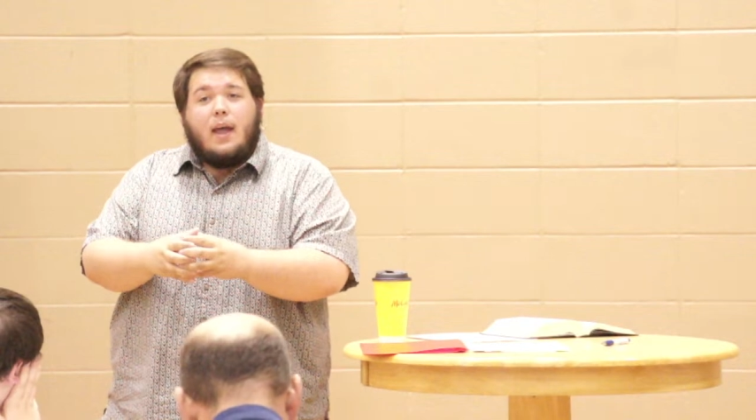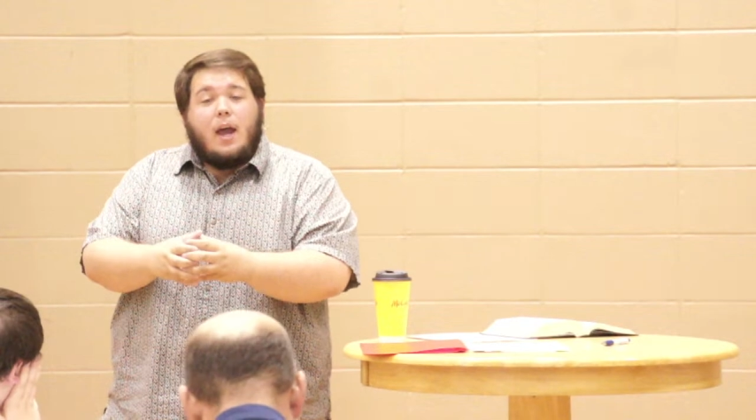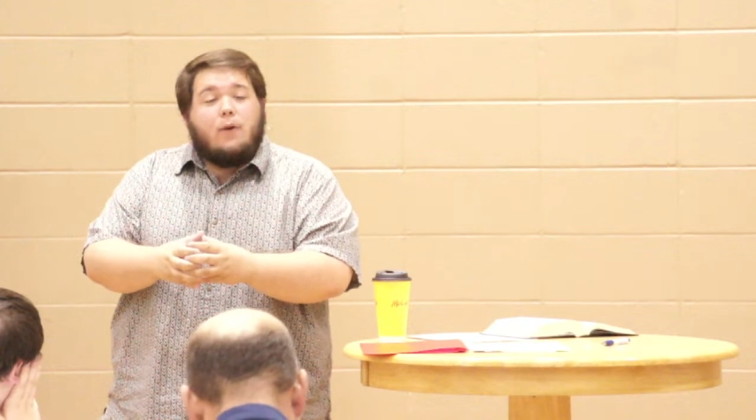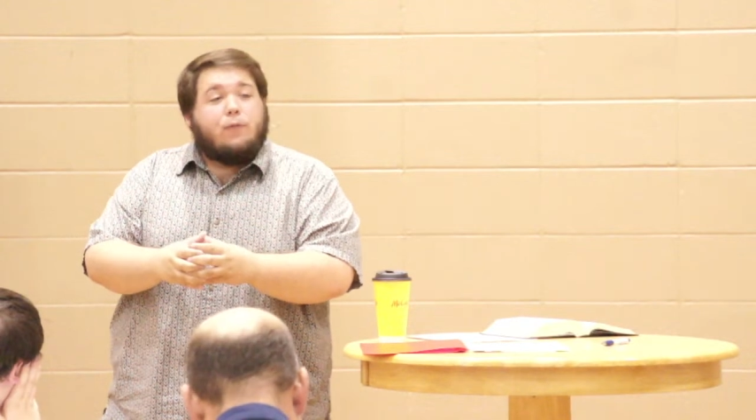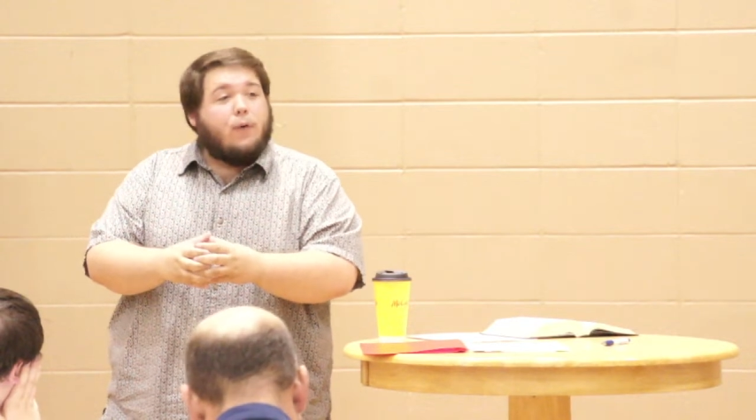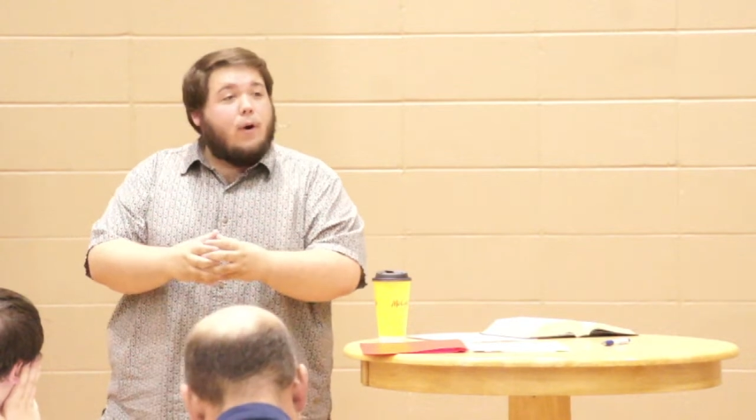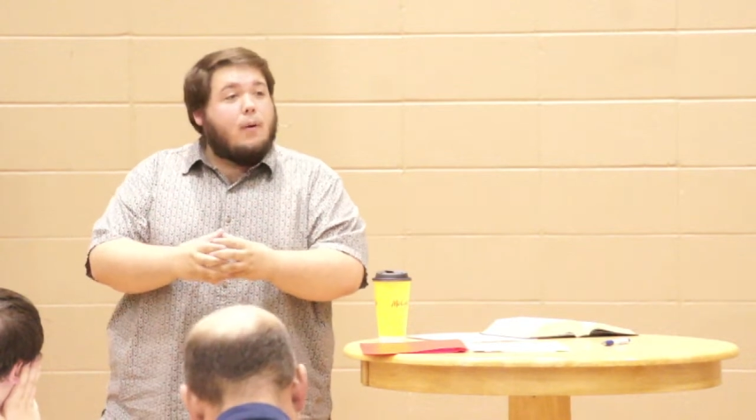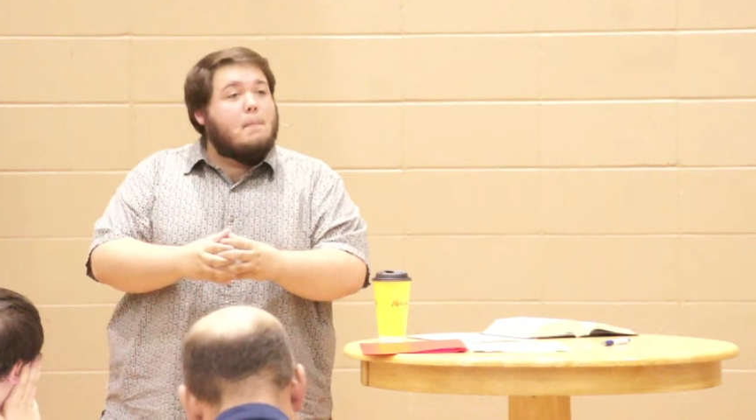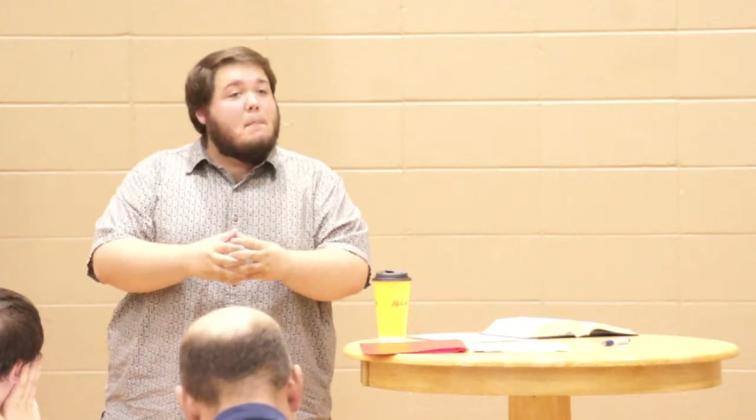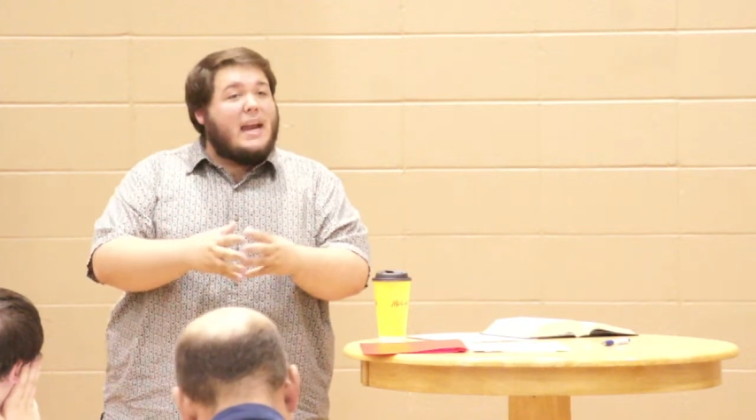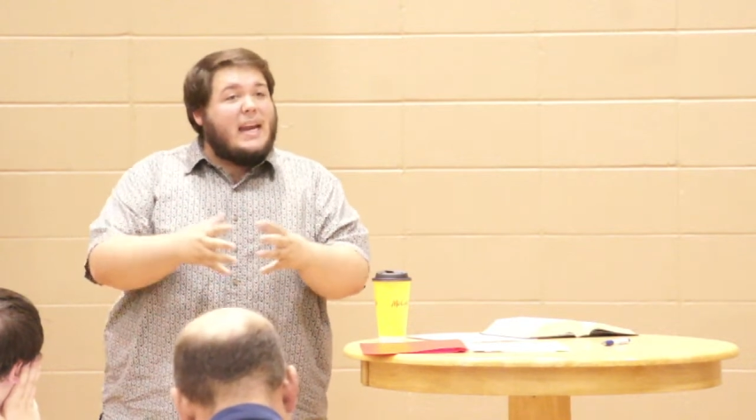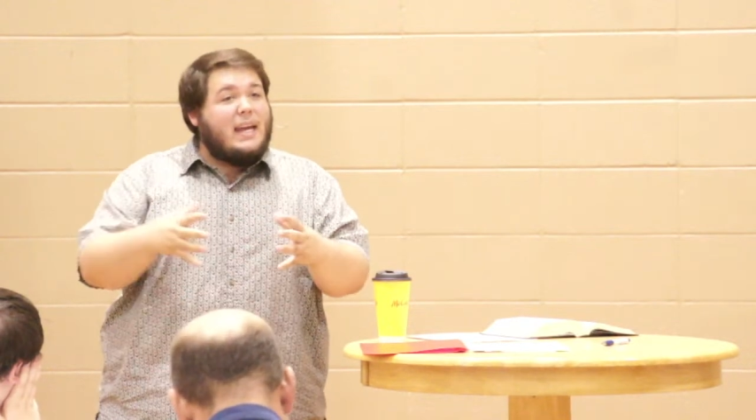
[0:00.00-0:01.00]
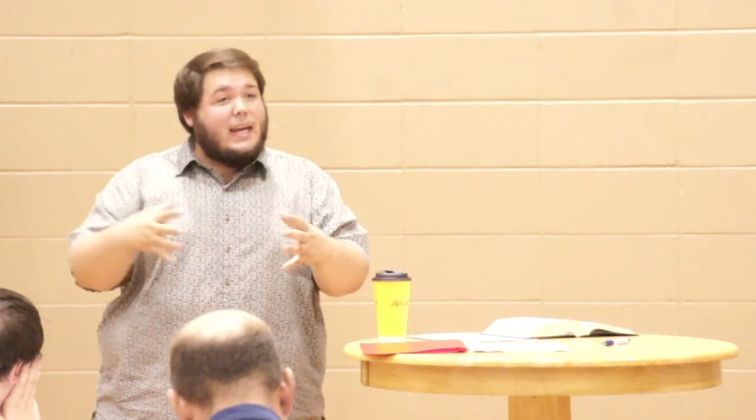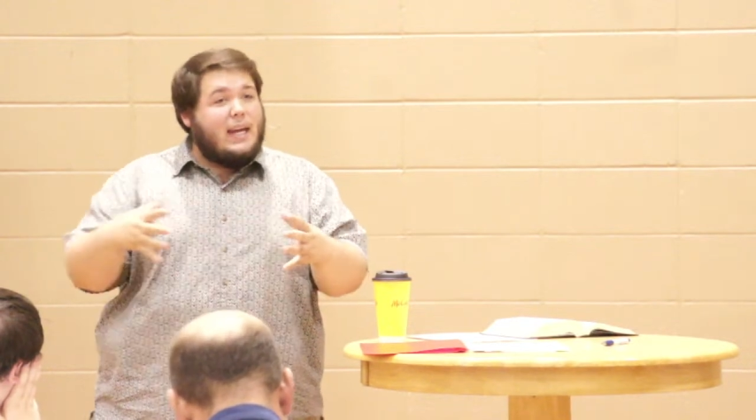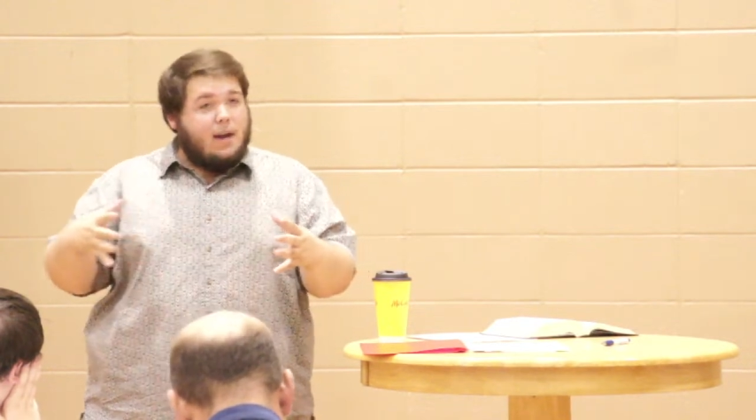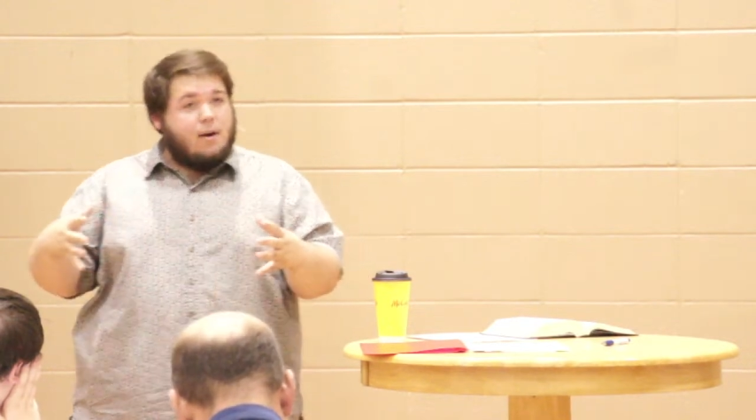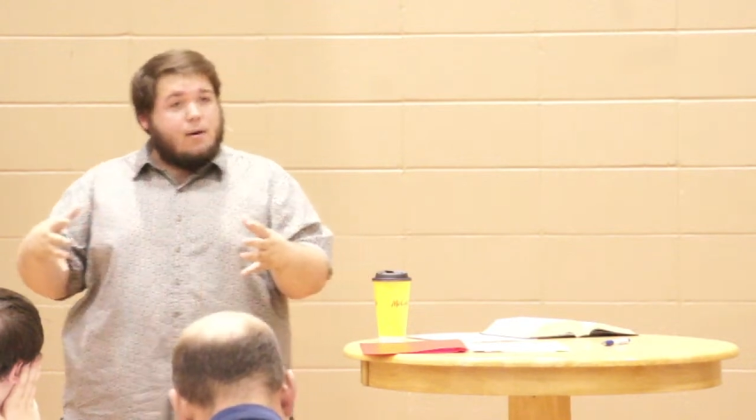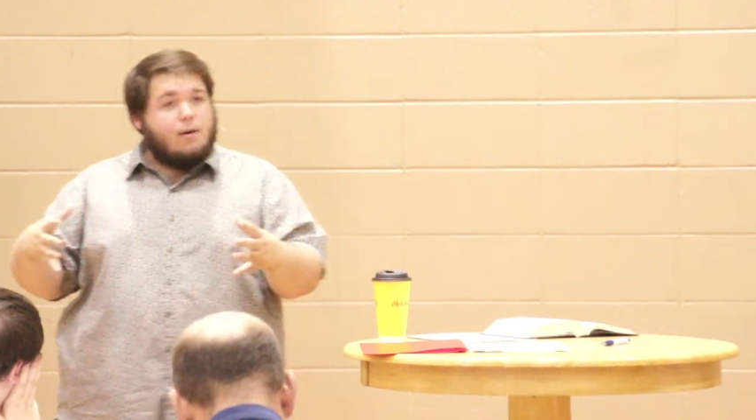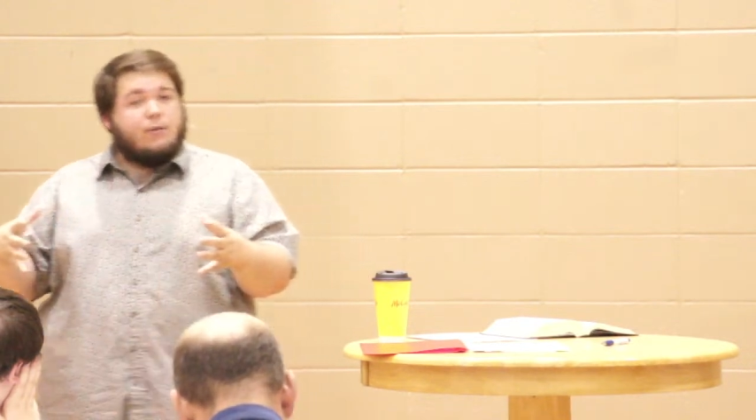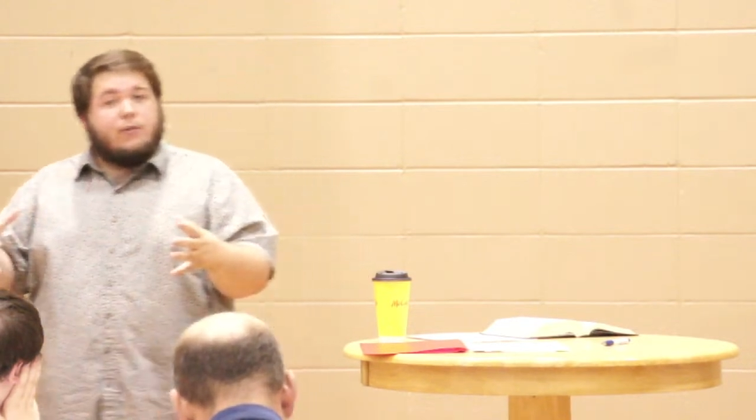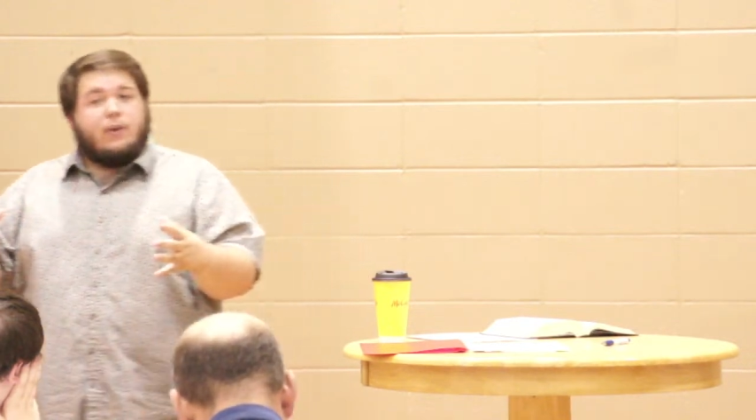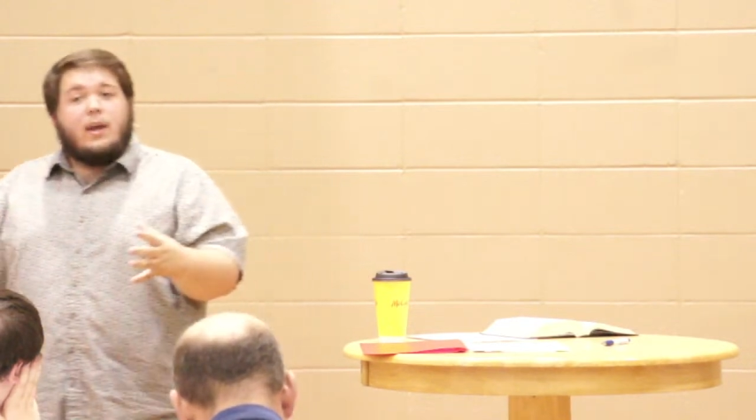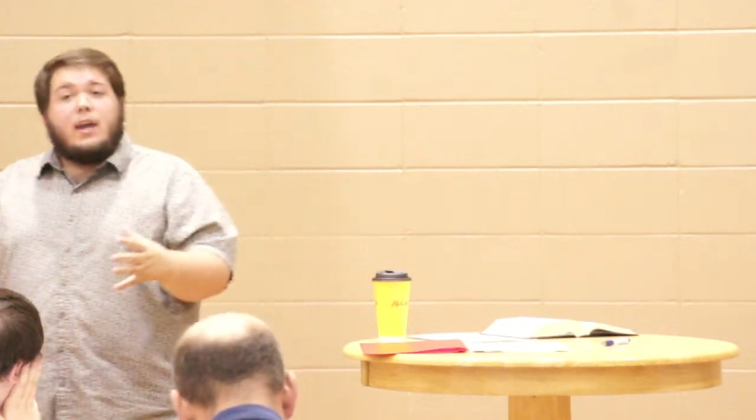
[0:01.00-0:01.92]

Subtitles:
And for many years,